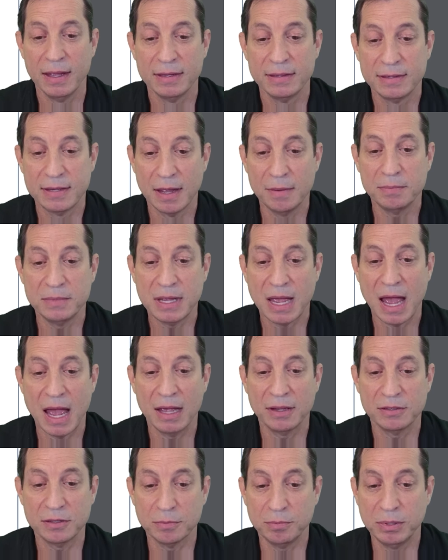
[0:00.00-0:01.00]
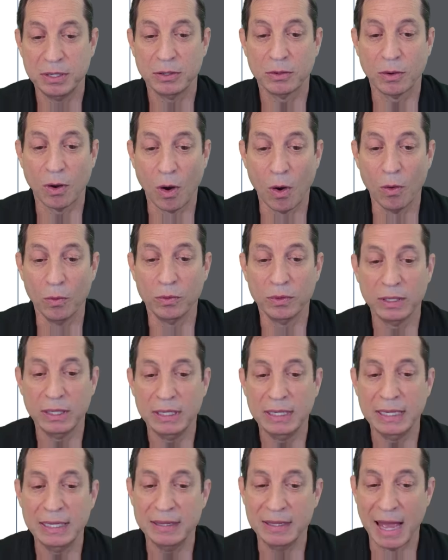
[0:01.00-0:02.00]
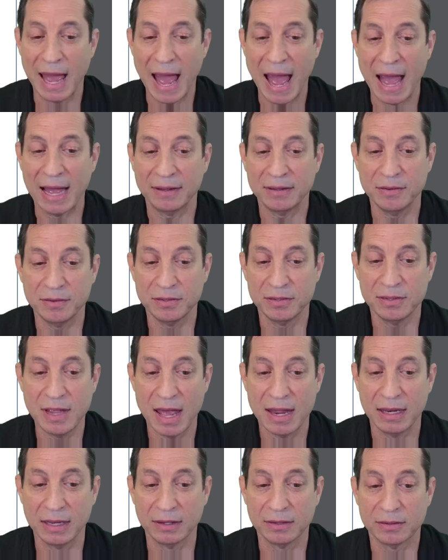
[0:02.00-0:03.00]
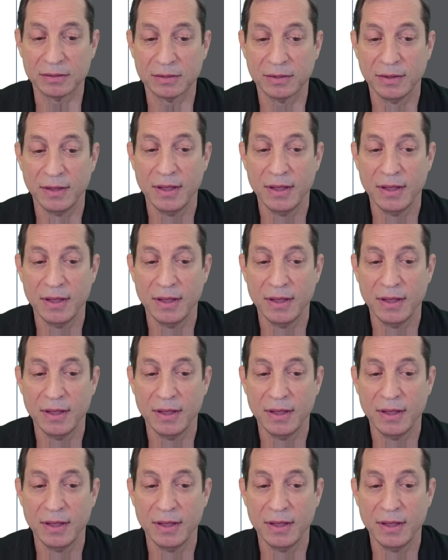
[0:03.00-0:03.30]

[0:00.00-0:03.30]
Temp tags appear only in the active settings,